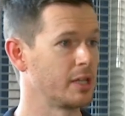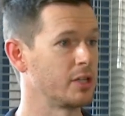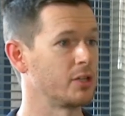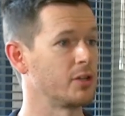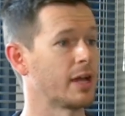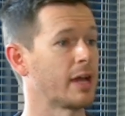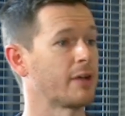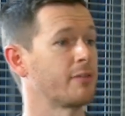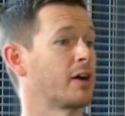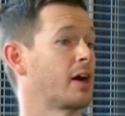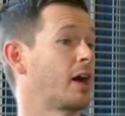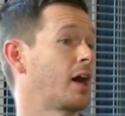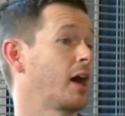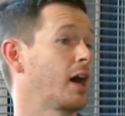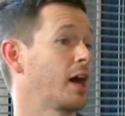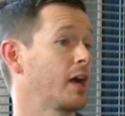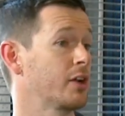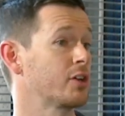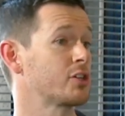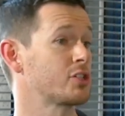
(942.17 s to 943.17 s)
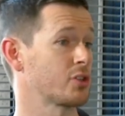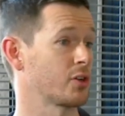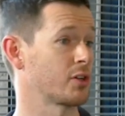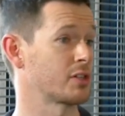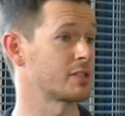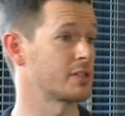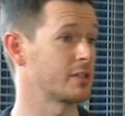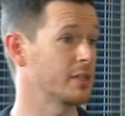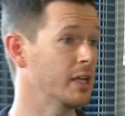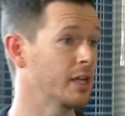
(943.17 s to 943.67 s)
You have a higher
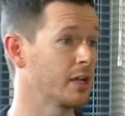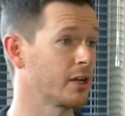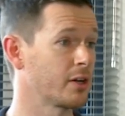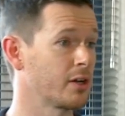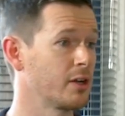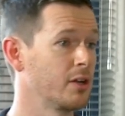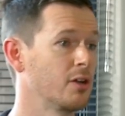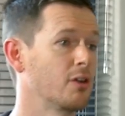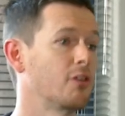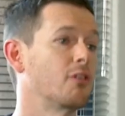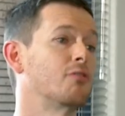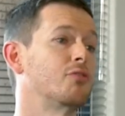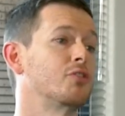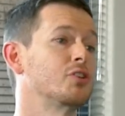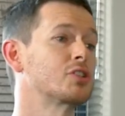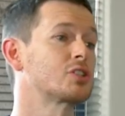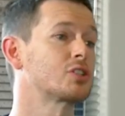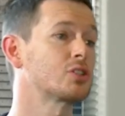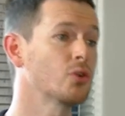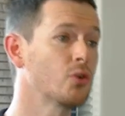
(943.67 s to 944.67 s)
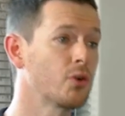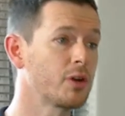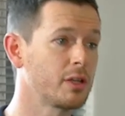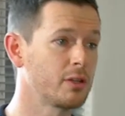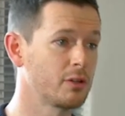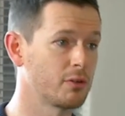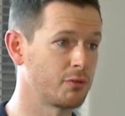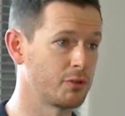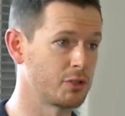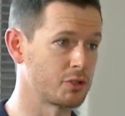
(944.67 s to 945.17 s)
chance there of
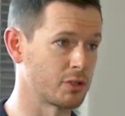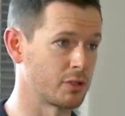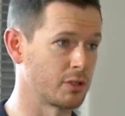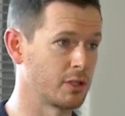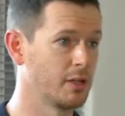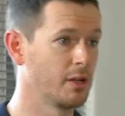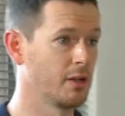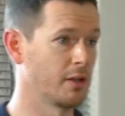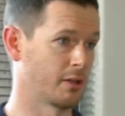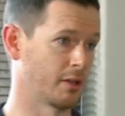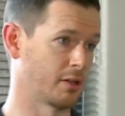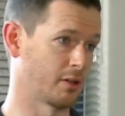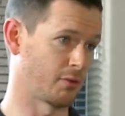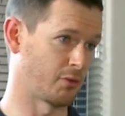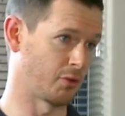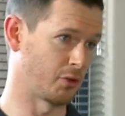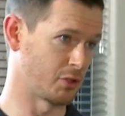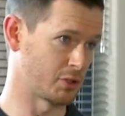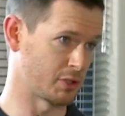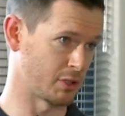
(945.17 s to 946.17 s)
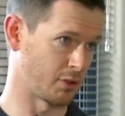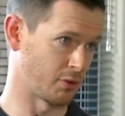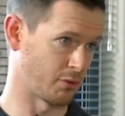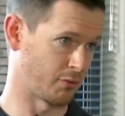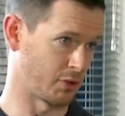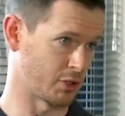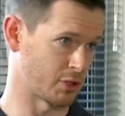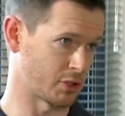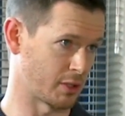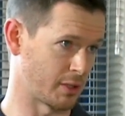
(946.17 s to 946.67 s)
restoring your vision than of losing your
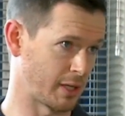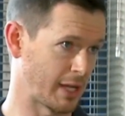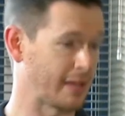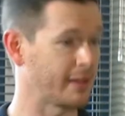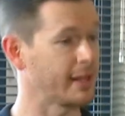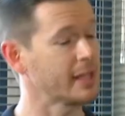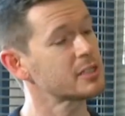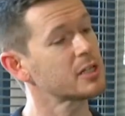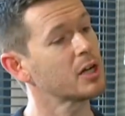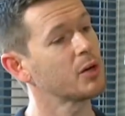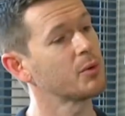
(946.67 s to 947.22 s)
vision. And that's